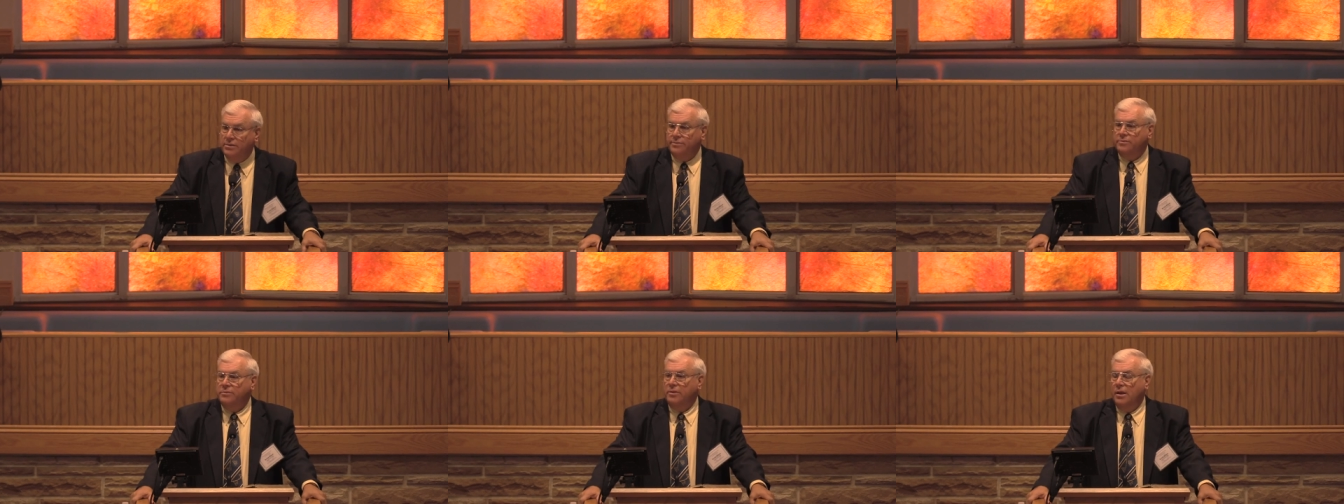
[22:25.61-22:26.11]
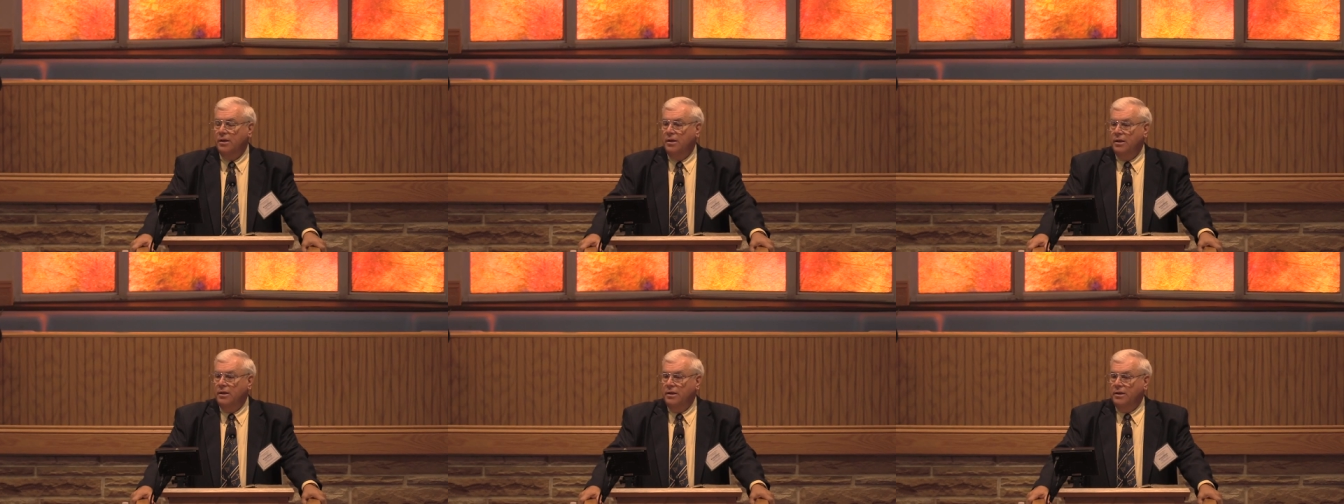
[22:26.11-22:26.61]

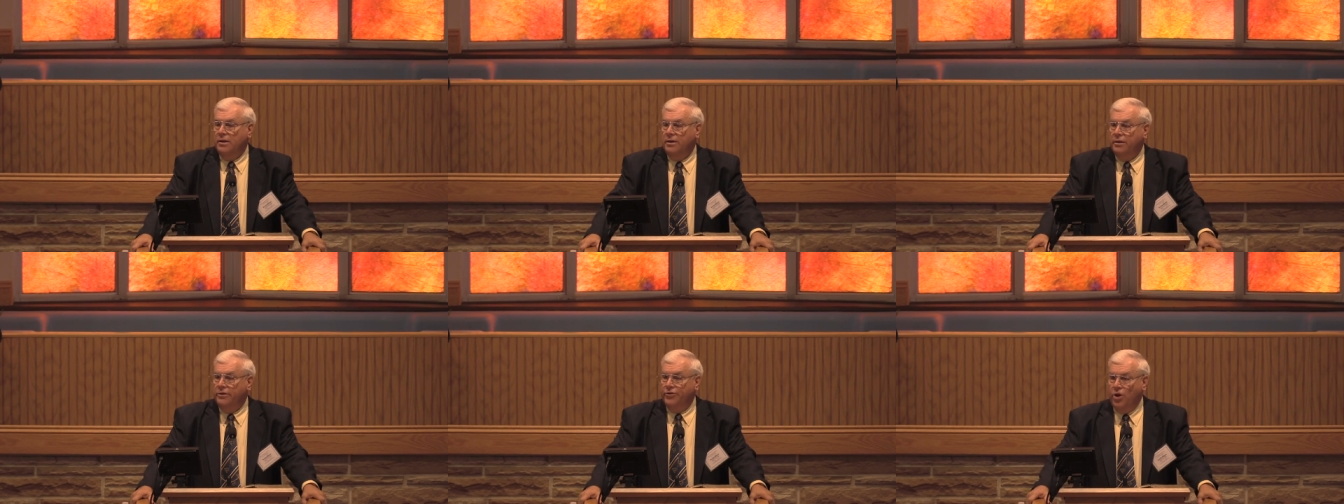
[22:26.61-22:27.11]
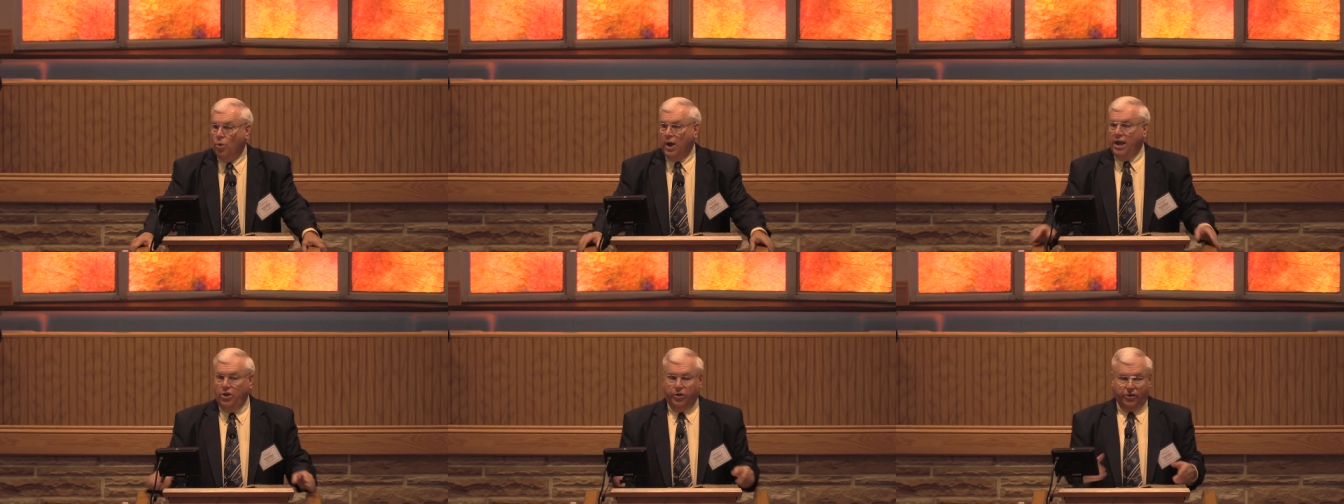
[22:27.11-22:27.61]
There's no
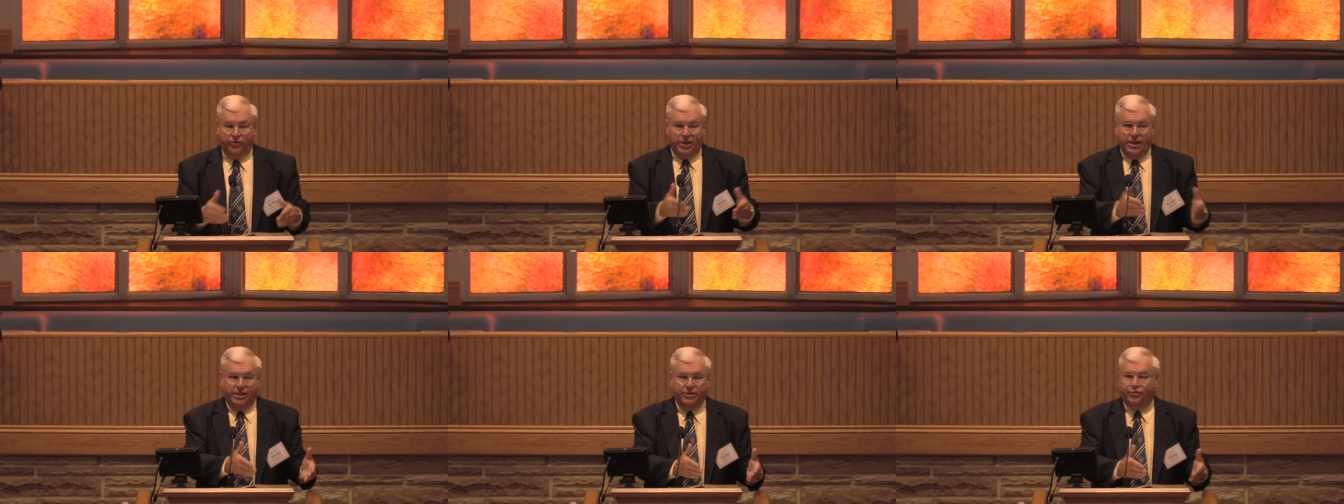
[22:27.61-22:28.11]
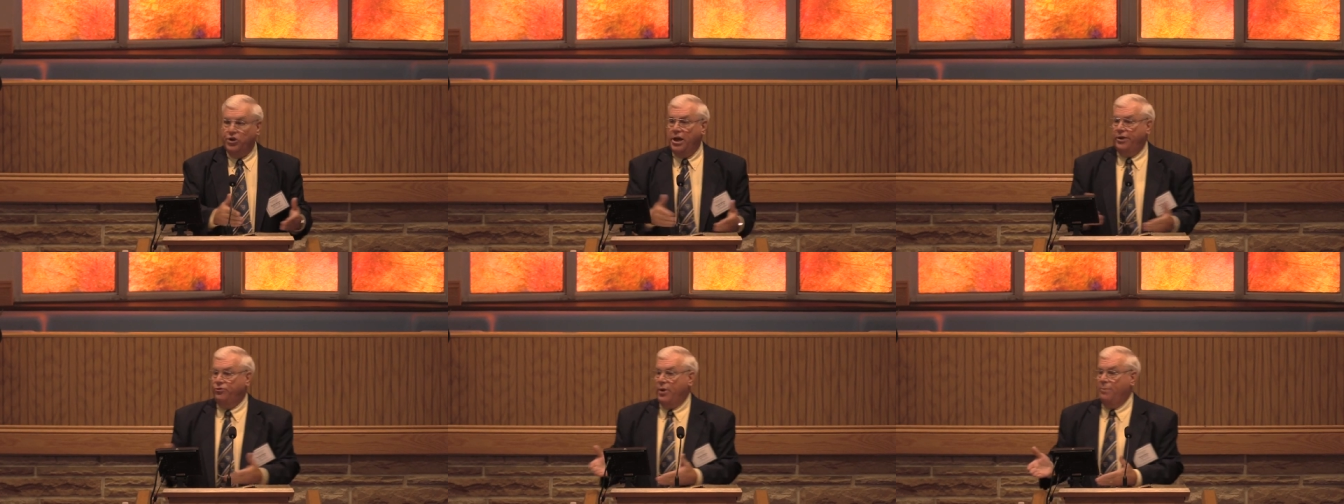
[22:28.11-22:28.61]
way you can say this
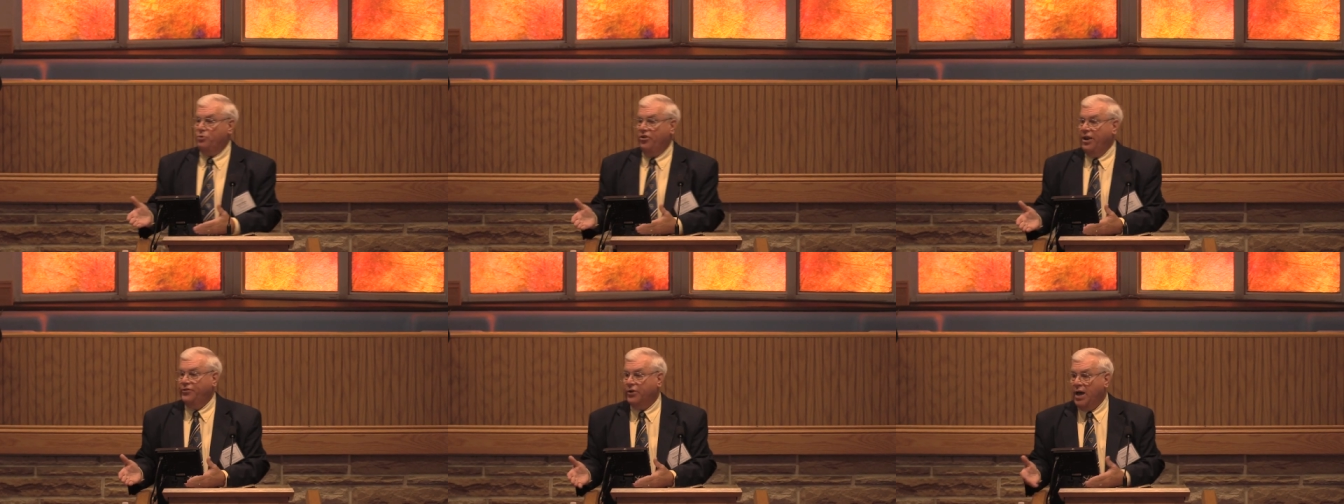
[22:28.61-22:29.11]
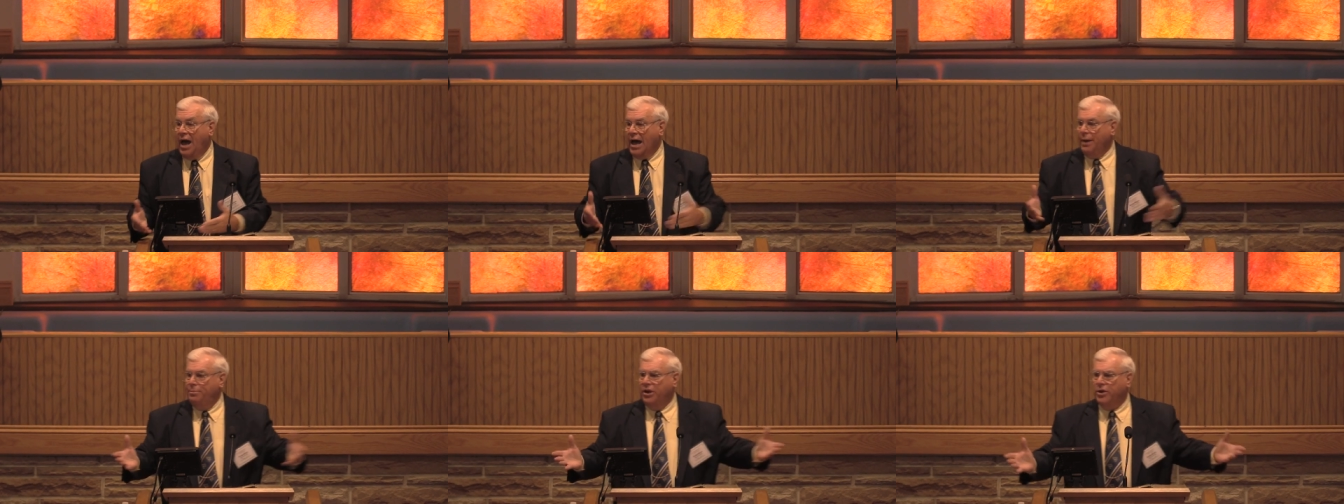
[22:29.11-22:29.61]
judge represents
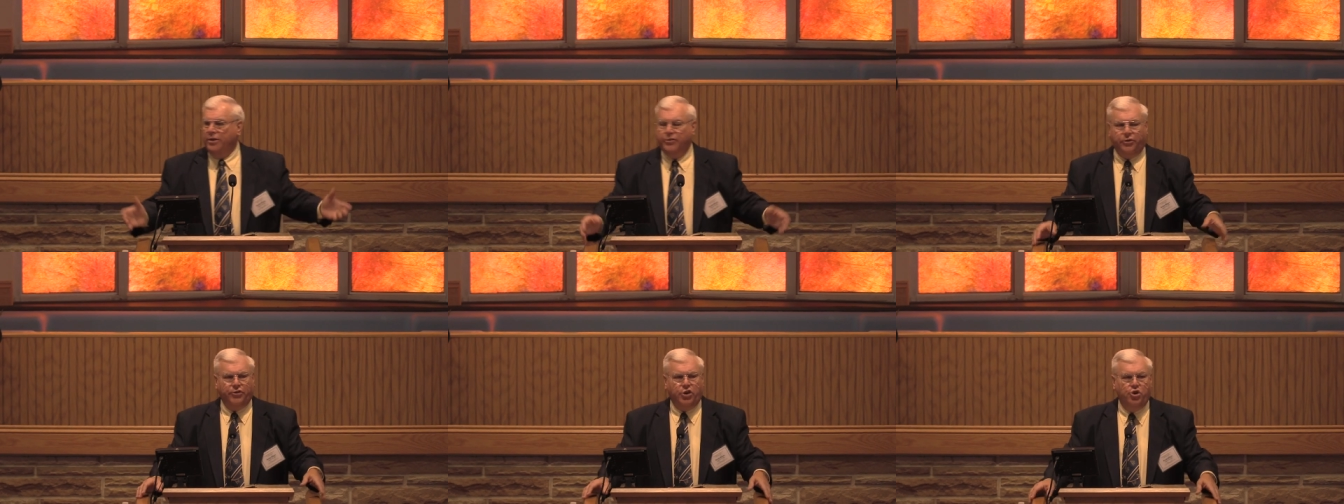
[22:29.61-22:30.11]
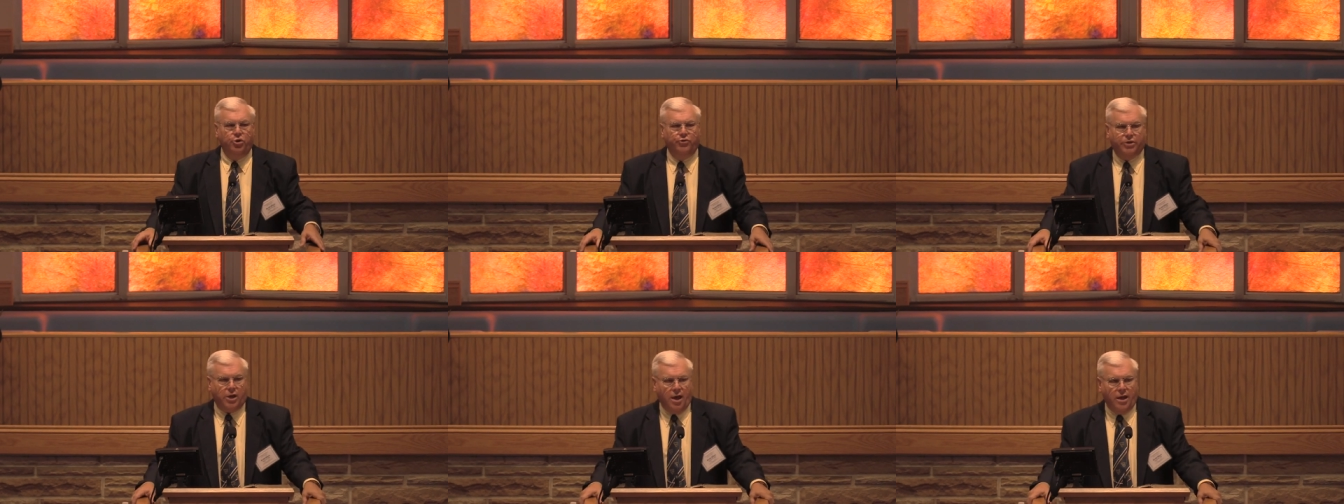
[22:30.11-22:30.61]
God because there's a
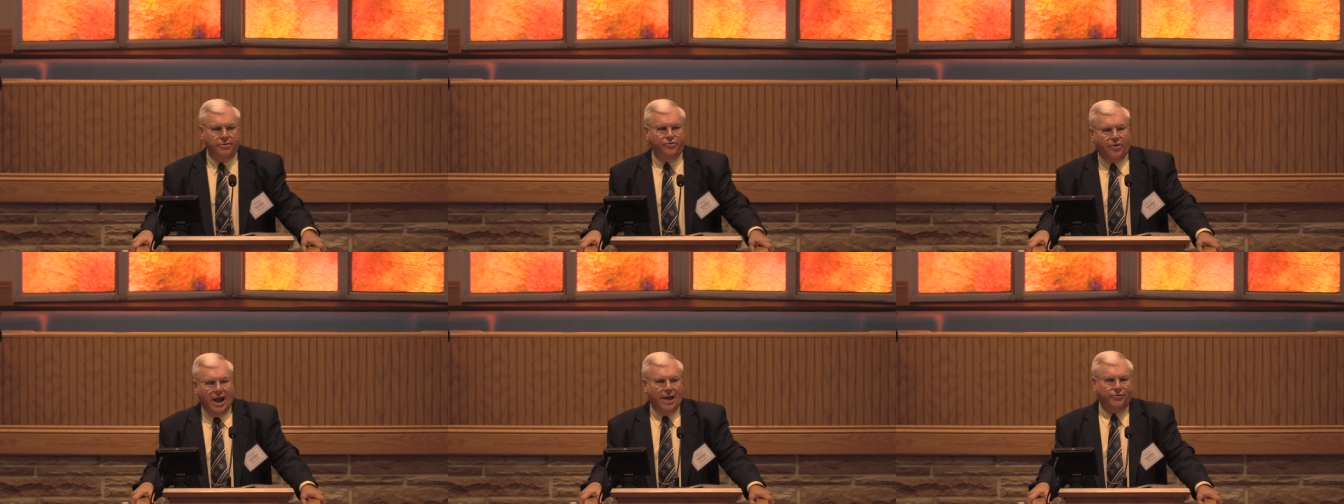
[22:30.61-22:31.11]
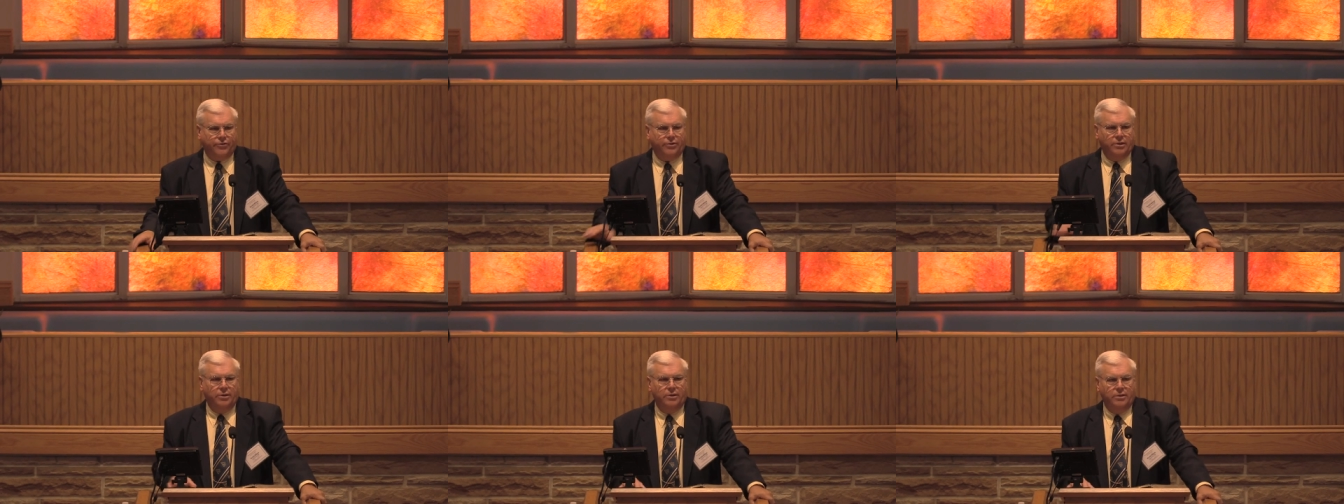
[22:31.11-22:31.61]
huge contrast